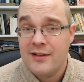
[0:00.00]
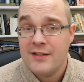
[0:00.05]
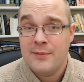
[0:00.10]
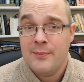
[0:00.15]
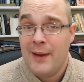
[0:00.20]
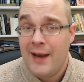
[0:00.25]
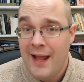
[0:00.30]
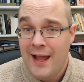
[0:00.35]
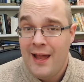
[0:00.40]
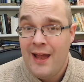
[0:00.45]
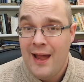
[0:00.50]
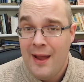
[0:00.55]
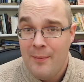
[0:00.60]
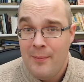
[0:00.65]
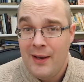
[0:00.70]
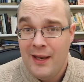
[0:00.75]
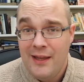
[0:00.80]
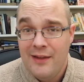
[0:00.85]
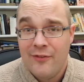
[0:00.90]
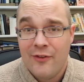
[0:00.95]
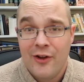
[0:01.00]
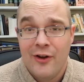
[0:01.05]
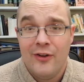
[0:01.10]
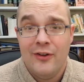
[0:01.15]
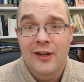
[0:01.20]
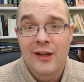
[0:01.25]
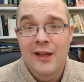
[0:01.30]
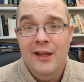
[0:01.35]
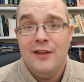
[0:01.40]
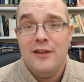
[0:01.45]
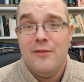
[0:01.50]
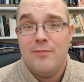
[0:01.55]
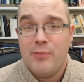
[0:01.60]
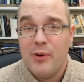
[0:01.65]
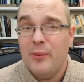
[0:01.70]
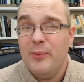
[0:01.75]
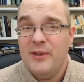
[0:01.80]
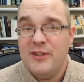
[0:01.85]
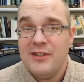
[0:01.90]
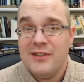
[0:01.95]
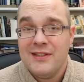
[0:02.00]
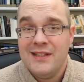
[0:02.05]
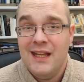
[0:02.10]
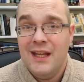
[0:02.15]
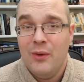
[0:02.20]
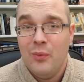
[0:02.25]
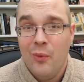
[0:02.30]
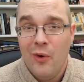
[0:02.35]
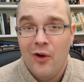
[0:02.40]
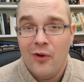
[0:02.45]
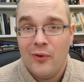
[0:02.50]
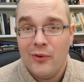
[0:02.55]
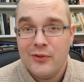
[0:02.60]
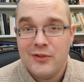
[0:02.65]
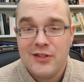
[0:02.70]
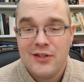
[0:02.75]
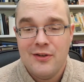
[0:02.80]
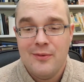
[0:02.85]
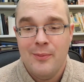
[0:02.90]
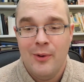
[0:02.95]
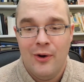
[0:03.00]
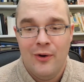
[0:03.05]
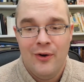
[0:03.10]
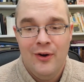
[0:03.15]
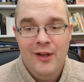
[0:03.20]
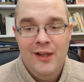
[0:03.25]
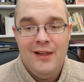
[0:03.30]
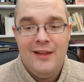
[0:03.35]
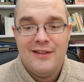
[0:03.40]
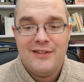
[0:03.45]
It doesn't matter how many you've got, you probably just need one or two more.